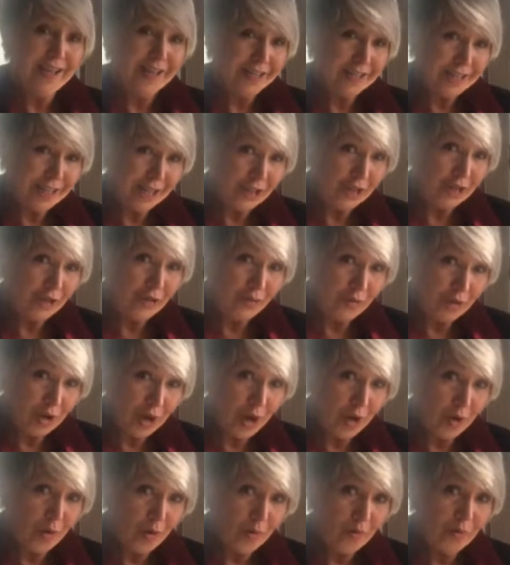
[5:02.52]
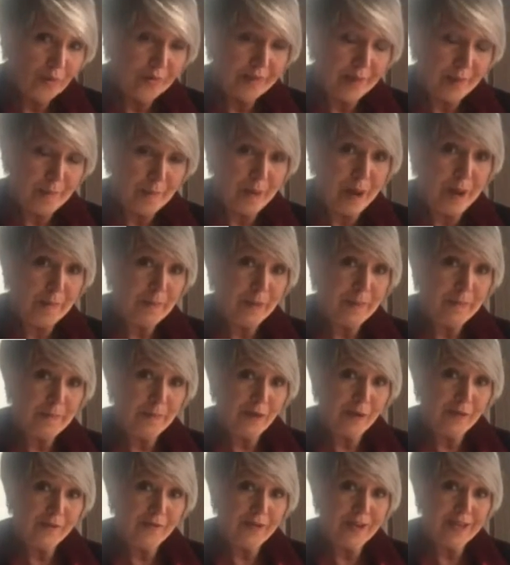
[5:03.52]
Did you know that Papa
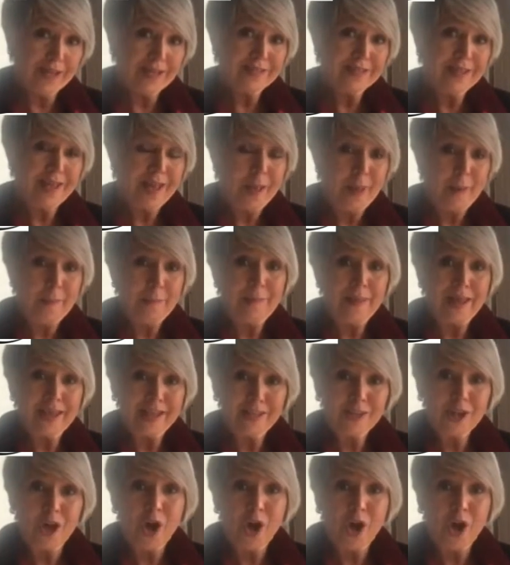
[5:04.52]
Murphy's makes a